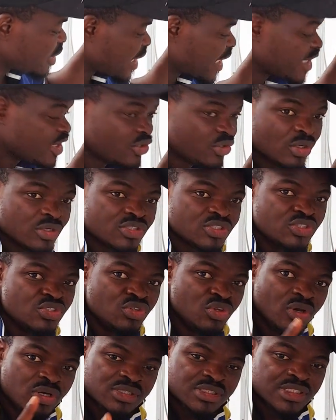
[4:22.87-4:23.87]
that it does
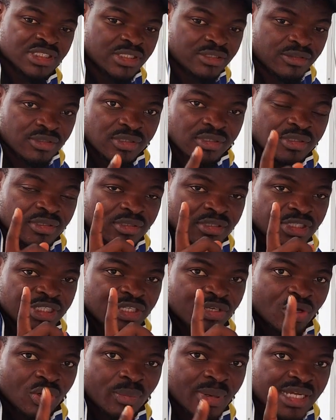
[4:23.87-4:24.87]
not be the
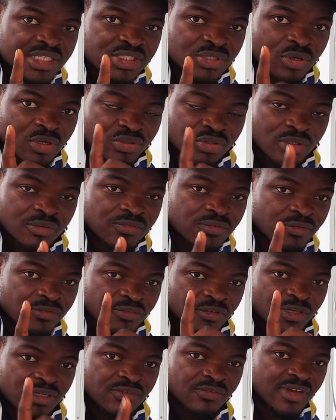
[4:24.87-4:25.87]
low battery cutoff of
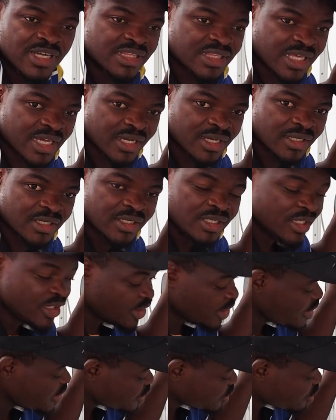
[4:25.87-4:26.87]
your inverter
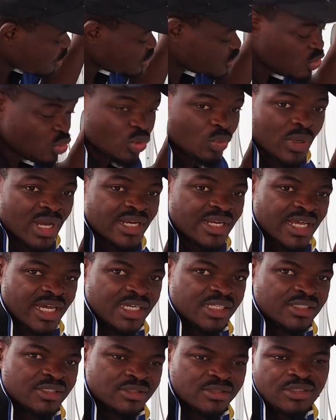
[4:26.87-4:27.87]
is not lower
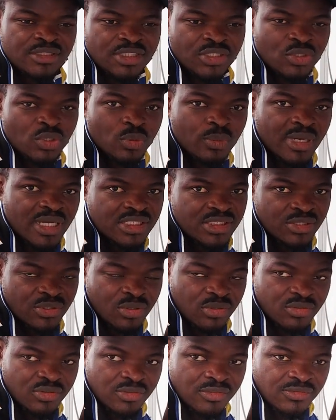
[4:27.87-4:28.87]
than the low battery
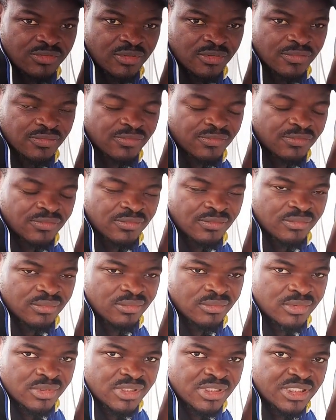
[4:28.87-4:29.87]
cutoff of
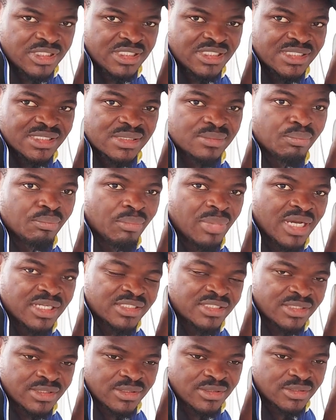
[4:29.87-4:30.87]
this
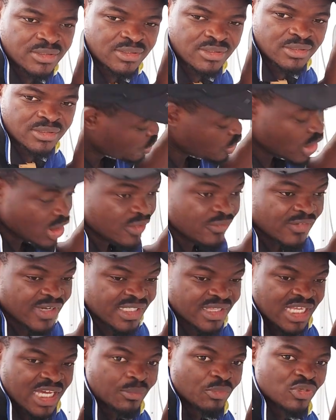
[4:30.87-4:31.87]
battery. Your
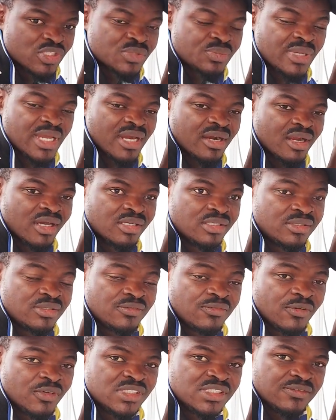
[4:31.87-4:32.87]
inverter must be around
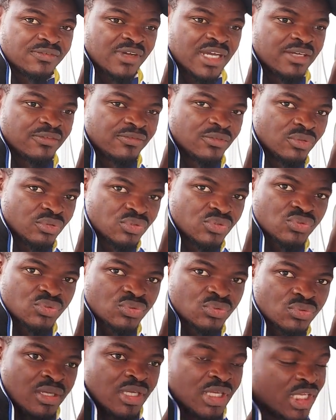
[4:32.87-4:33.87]
45 volts.
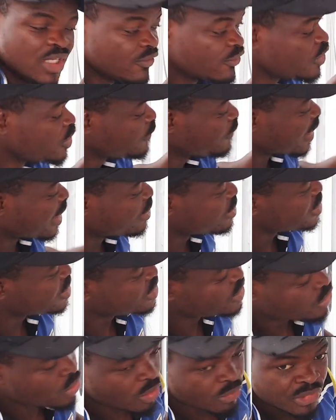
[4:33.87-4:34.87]
Even if you are
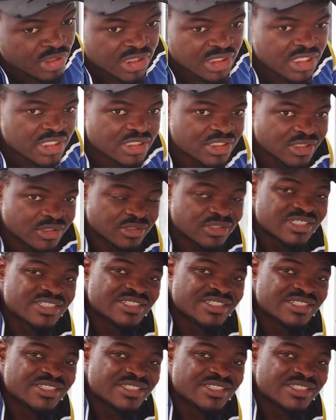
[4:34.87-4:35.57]
using the communication,